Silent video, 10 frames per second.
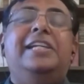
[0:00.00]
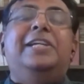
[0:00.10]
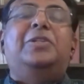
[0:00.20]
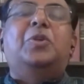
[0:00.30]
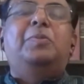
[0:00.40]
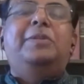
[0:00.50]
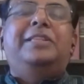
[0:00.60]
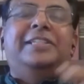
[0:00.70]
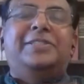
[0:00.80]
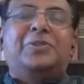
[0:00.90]
It could be
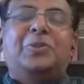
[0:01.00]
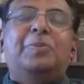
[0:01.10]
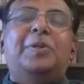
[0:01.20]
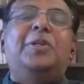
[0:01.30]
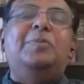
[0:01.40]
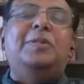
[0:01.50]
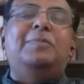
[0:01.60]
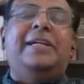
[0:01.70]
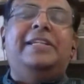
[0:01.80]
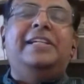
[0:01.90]
the superhuman
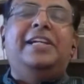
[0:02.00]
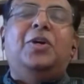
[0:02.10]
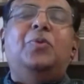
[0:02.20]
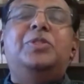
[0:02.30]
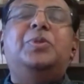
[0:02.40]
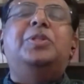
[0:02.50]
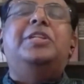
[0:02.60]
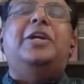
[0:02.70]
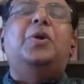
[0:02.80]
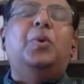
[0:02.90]
man, which could
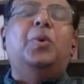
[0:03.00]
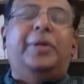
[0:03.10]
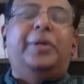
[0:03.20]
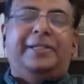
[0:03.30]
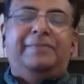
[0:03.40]
take over.